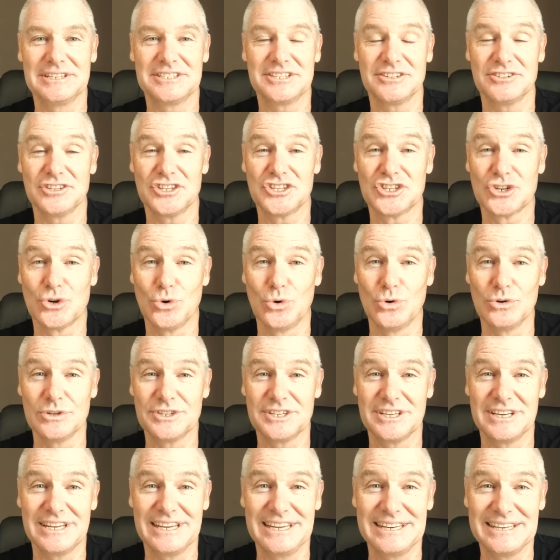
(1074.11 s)
So the scores
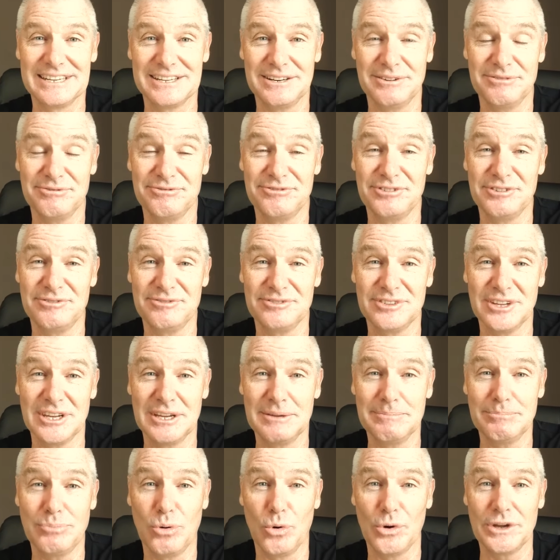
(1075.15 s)
had ended at
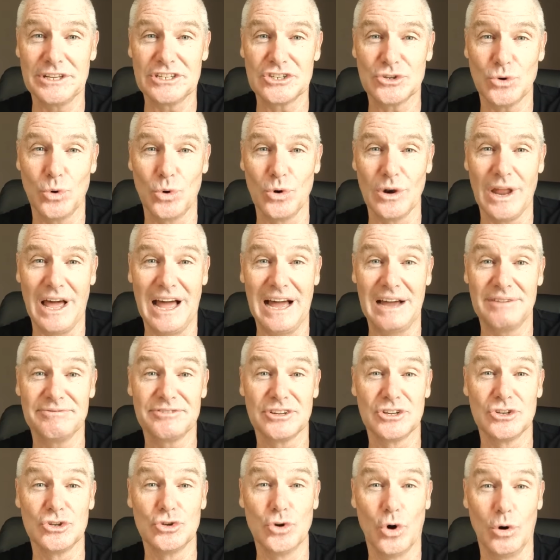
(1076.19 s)
15 points all
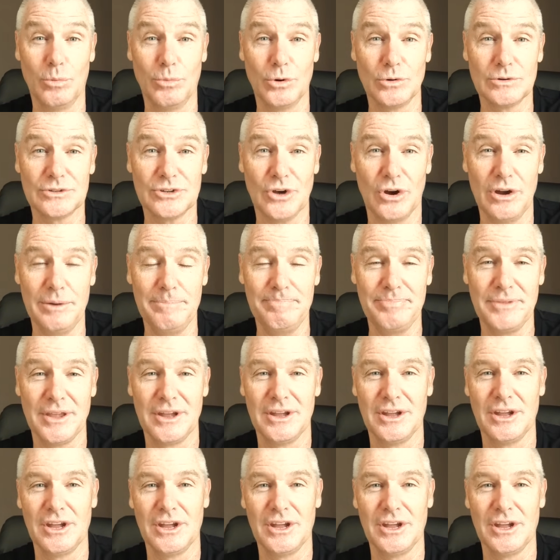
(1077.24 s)
after normal time.